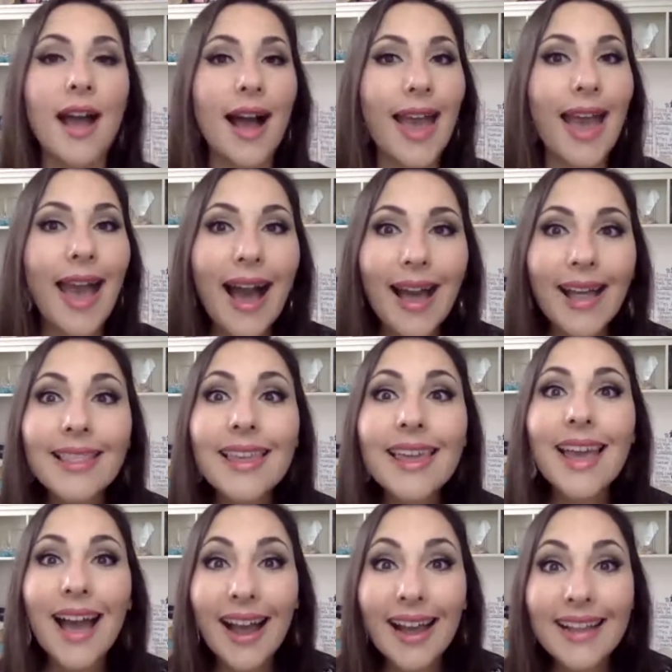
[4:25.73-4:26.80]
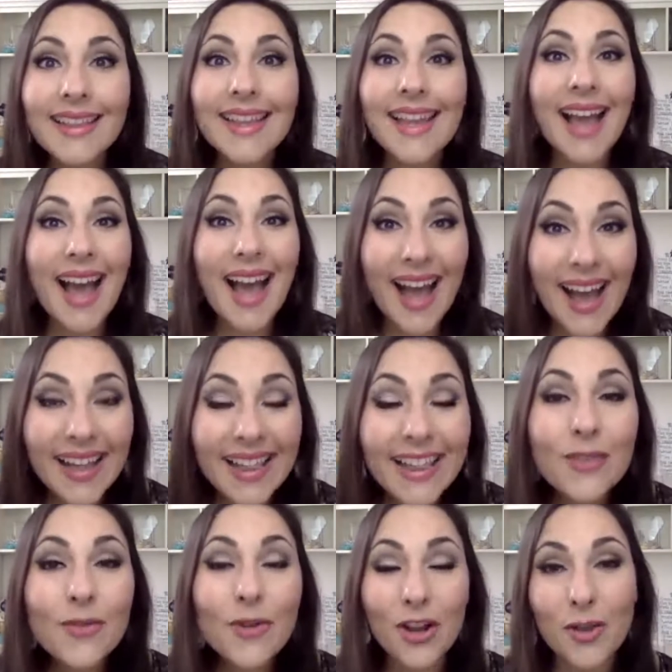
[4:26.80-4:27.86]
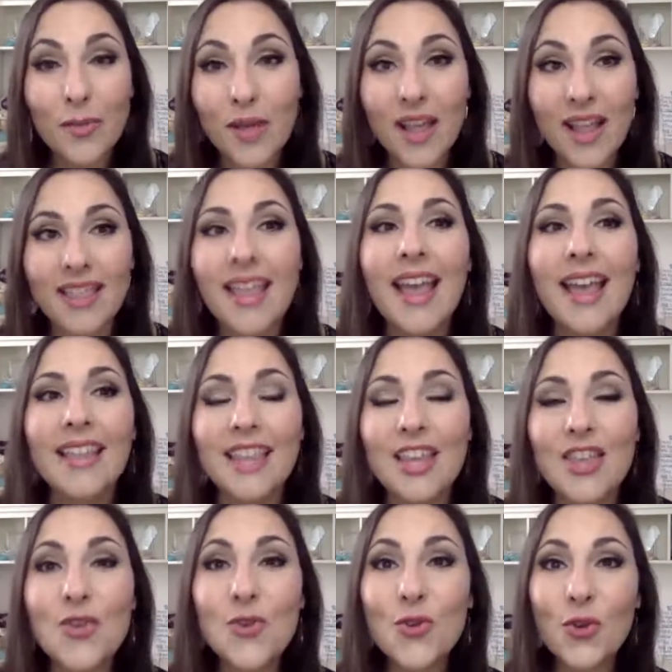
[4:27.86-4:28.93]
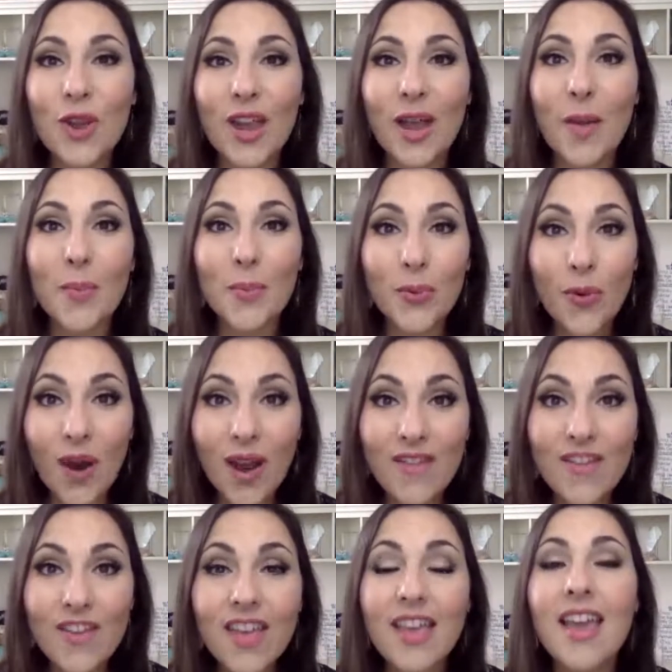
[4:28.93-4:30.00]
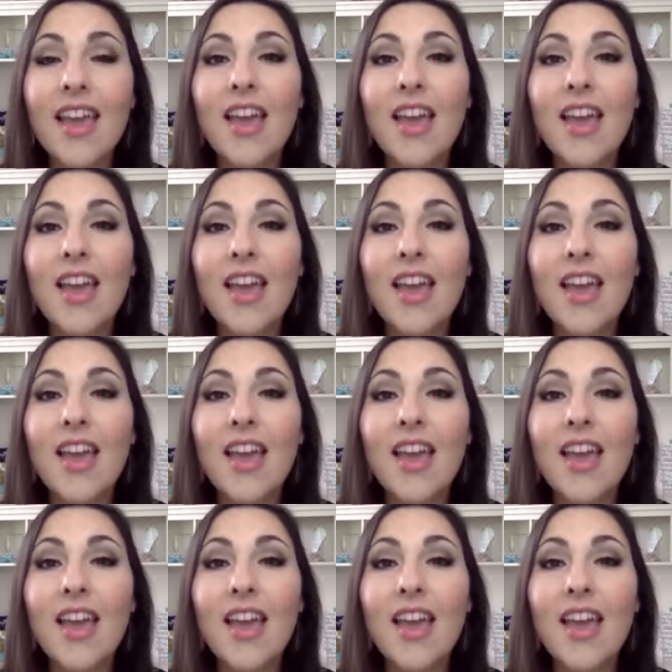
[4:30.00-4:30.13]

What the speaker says: I highly, highly, highly recommend that you create a private